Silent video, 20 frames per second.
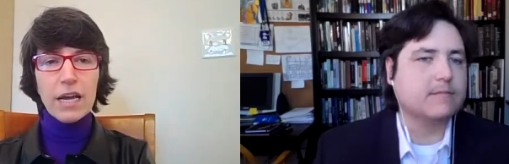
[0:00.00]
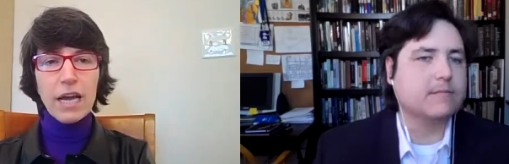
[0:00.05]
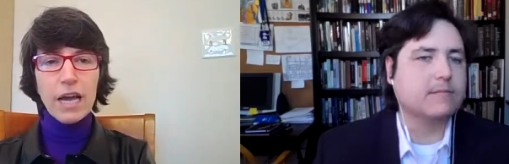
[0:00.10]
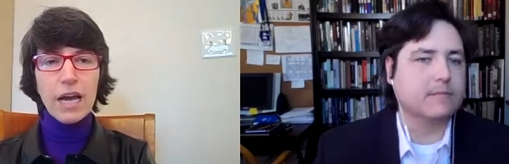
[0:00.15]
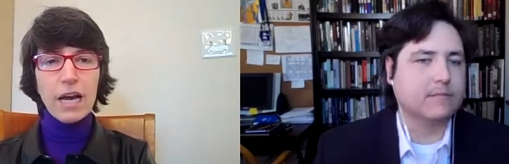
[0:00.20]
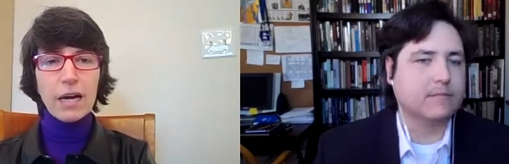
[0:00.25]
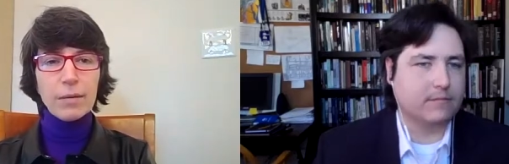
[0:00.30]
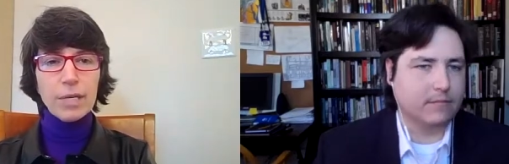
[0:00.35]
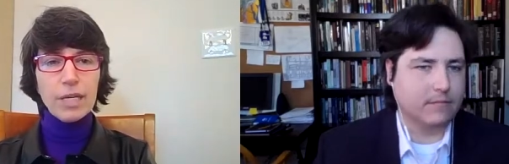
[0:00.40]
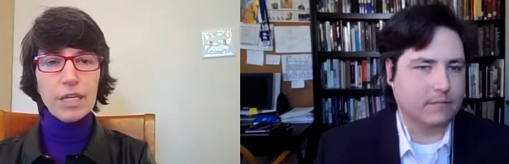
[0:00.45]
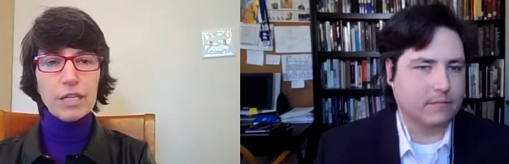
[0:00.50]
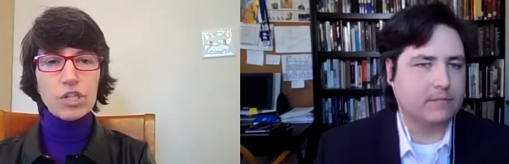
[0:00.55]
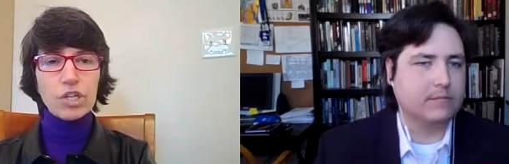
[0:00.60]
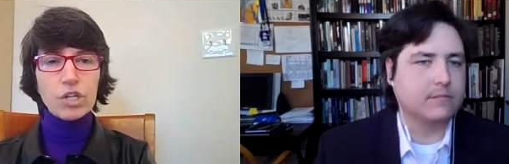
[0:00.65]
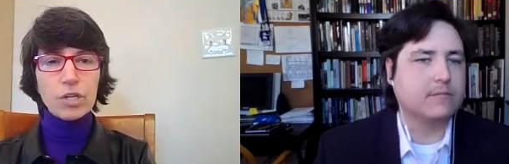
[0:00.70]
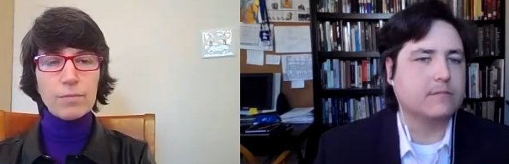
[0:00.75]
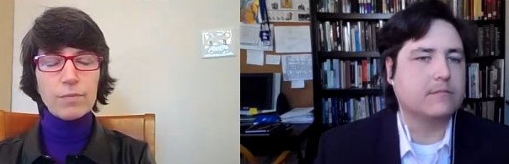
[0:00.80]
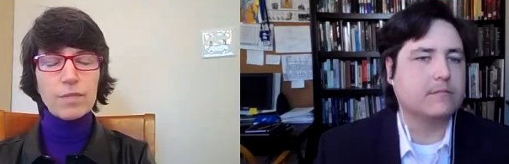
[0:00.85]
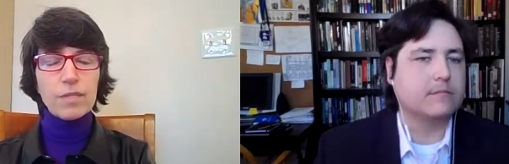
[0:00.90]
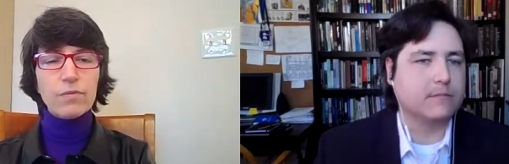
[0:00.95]
Speaker 1: um, in
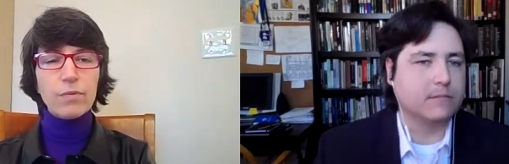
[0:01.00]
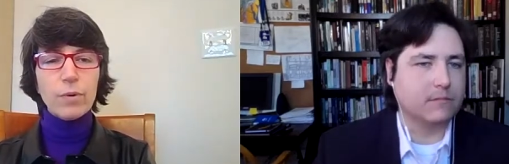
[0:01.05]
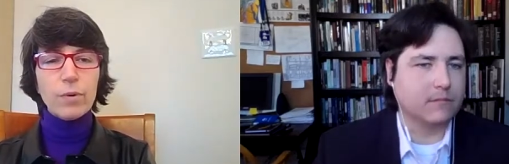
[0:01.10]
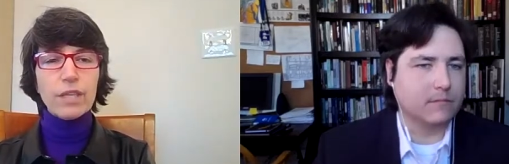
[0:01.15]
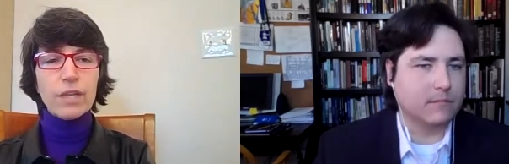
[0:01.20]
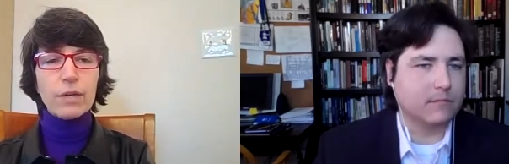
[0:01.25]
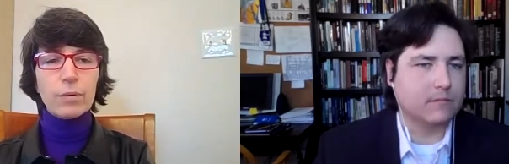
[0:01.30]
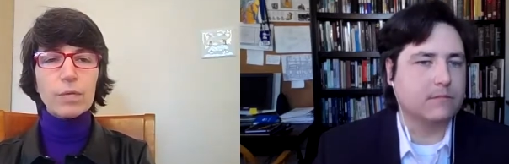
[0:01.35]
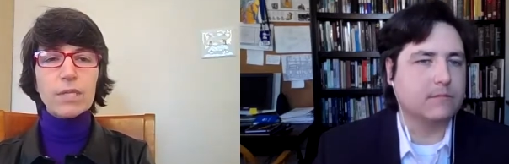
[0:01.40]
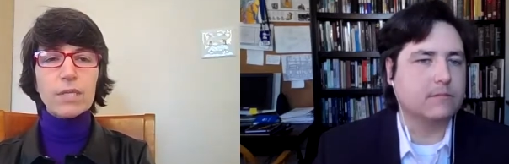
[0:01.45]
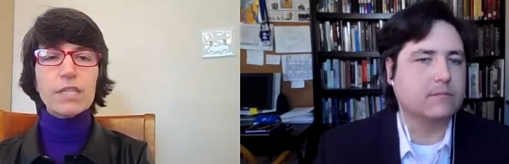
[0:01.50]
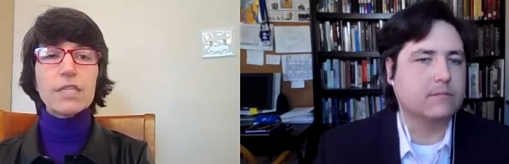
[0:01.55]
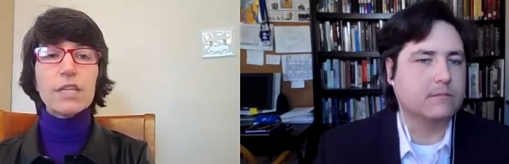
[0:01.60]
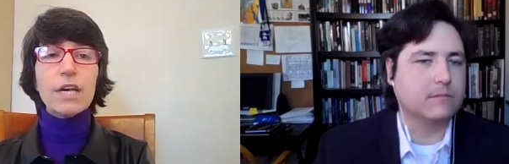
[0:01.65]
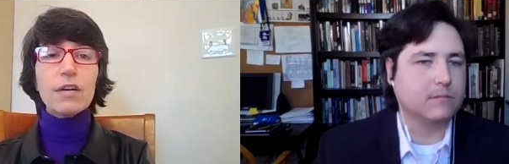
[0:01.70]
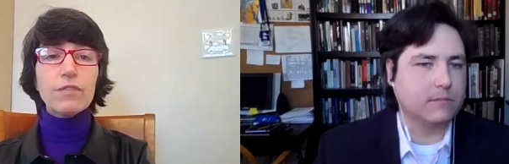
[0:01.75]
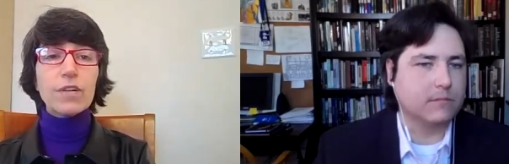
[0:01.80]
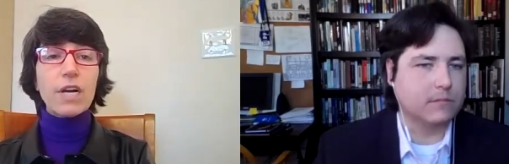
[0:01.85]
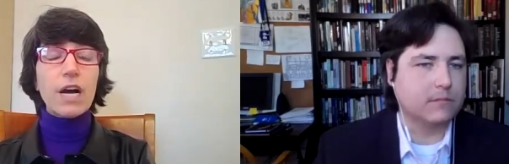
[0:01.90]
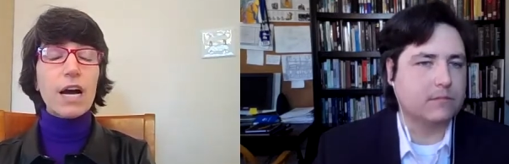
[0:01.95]
terms of when there was
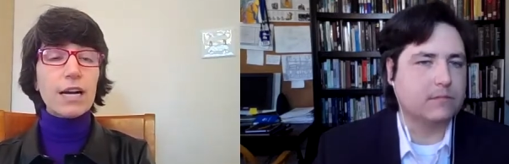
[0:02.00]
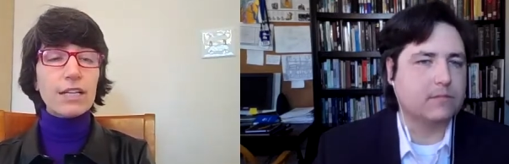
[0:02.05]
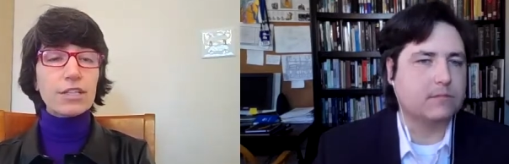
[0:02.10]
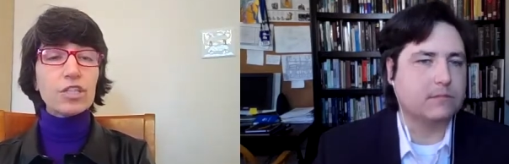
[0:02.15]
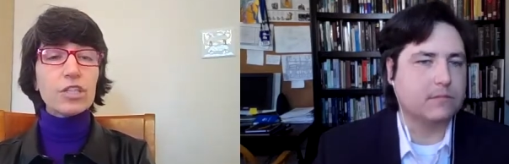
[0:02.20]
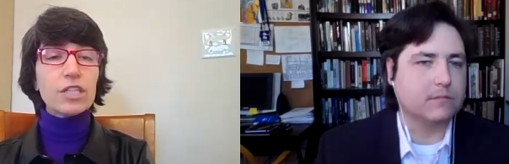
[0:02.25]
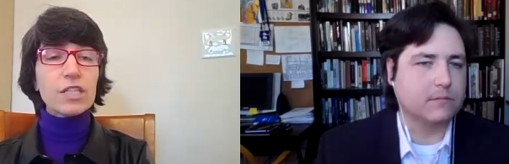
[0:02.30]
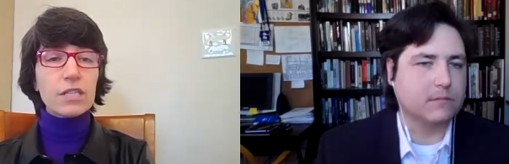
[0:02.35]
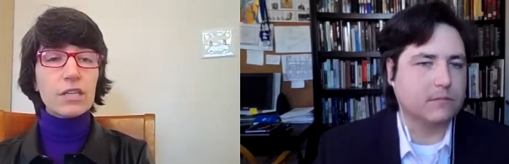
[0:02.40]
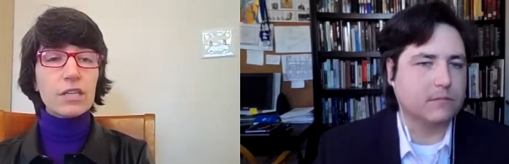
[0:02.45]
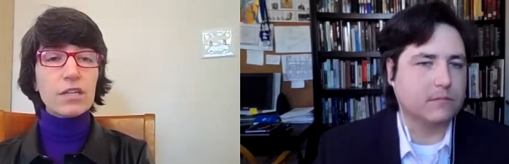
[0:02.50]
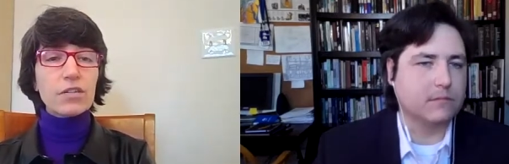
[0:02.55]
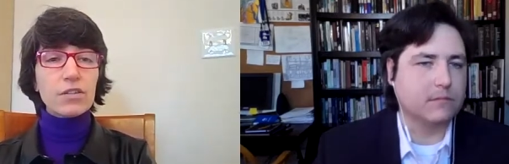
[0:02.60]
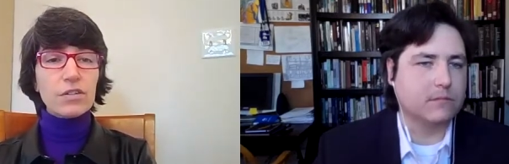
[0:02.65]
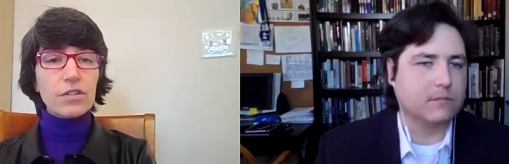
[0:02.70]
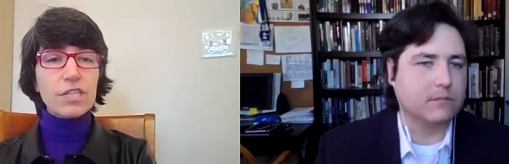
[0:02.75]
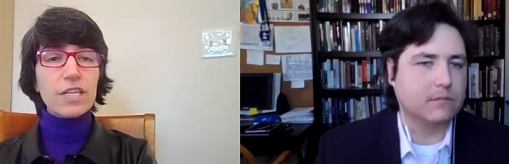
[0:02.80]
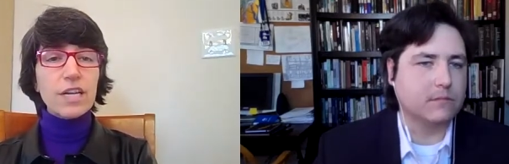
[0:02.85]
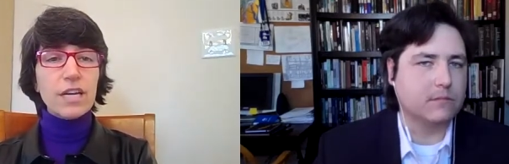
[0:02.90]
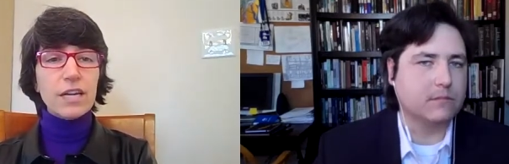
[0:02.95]
self-conscious
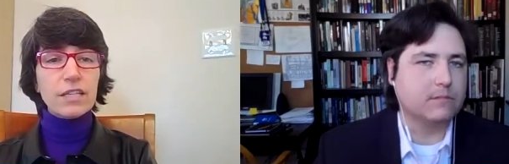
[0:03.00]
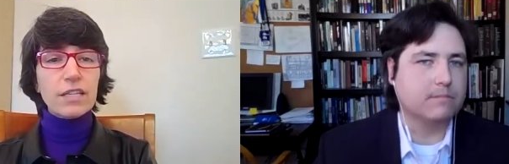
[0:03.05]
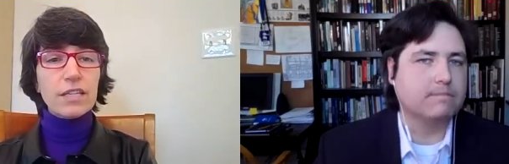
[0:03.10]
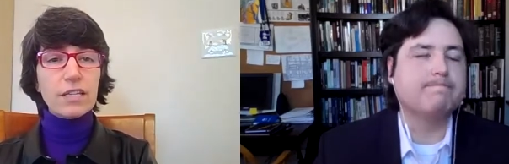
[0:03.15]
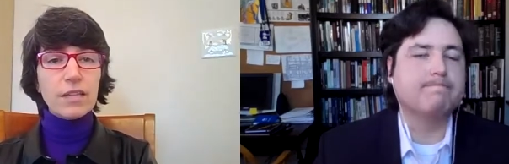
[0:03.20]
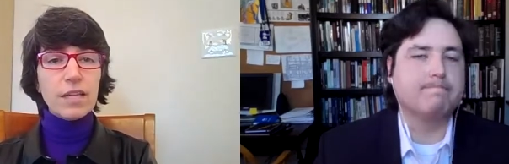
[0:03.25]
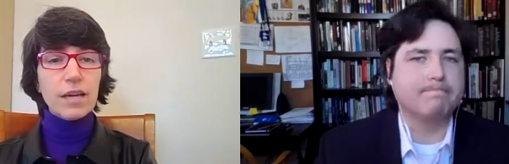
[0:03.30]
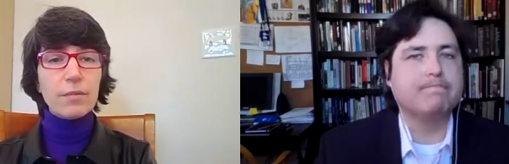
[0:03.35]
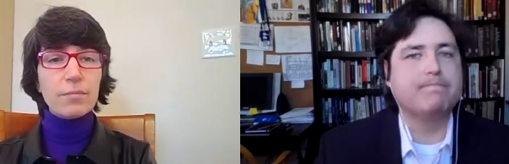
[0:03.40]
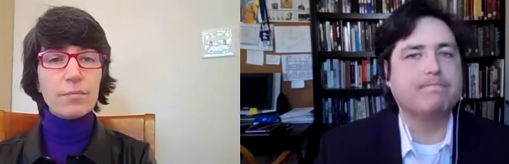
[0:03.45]
understanding that,